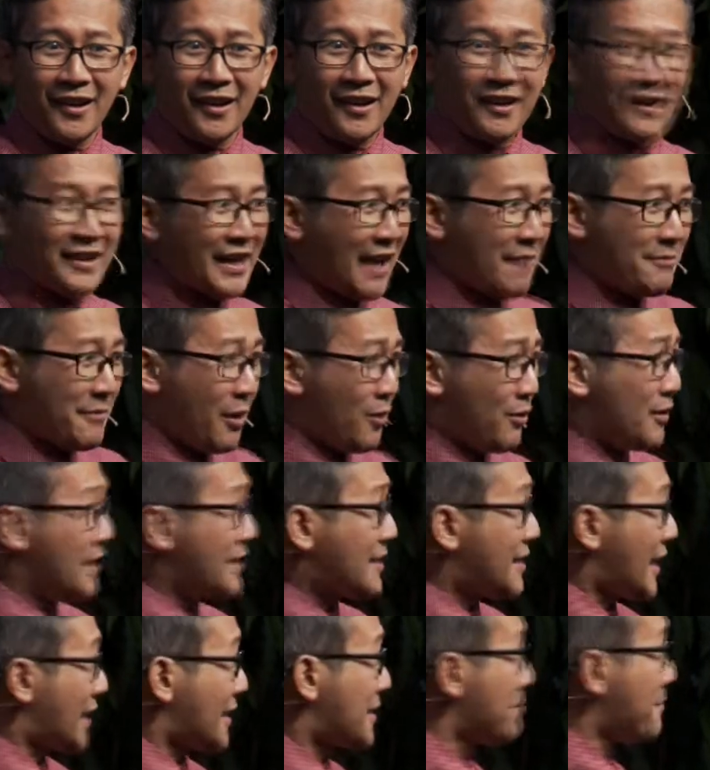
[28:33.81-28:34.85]
Yeah, I'm only
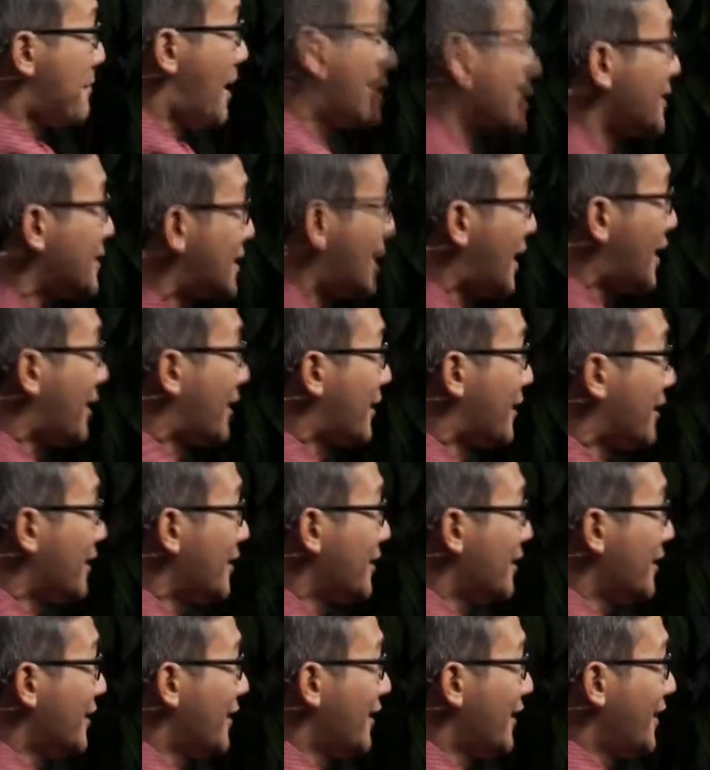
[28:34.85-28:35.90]
six months here.
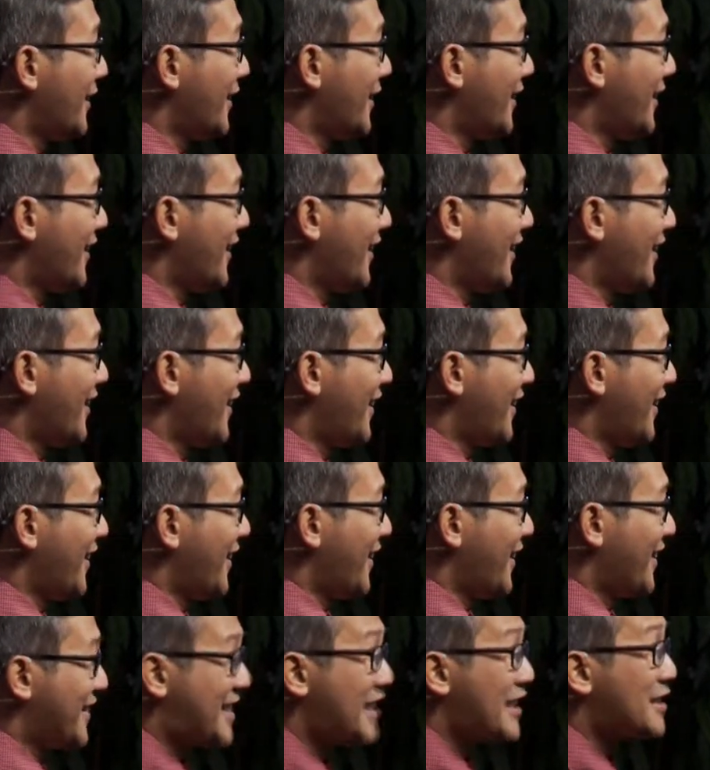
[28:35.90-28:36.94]

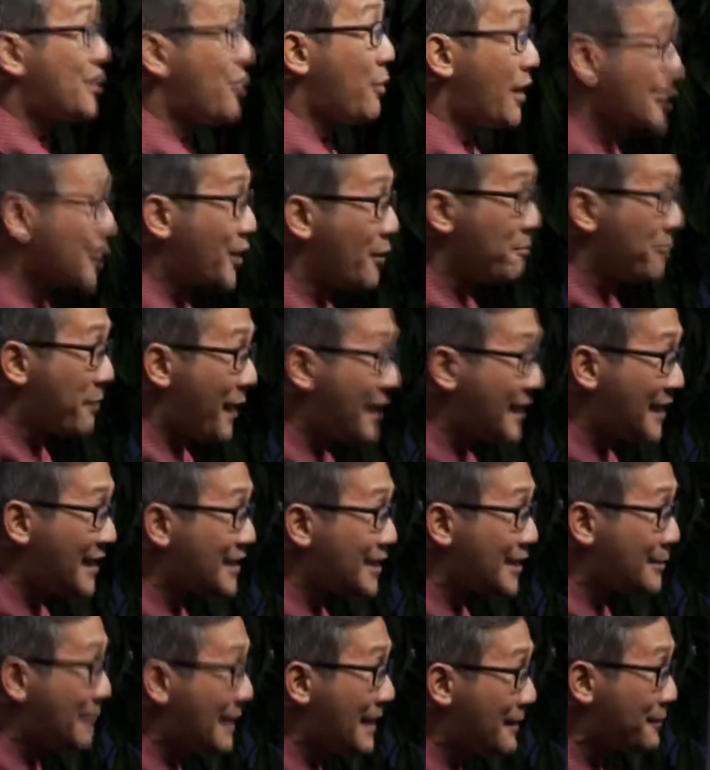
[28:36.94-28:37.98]
She's the one complaining
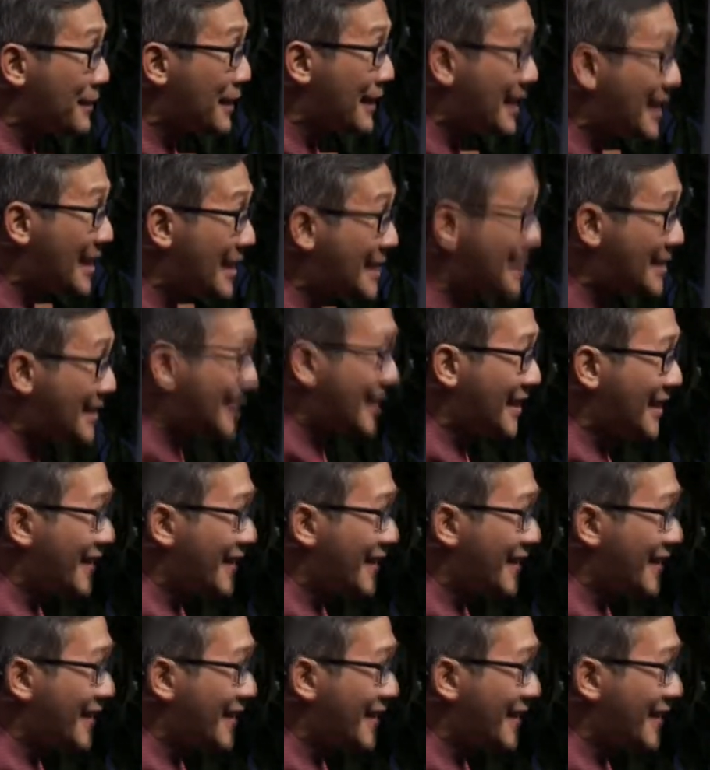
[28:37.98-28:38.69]
she's being released.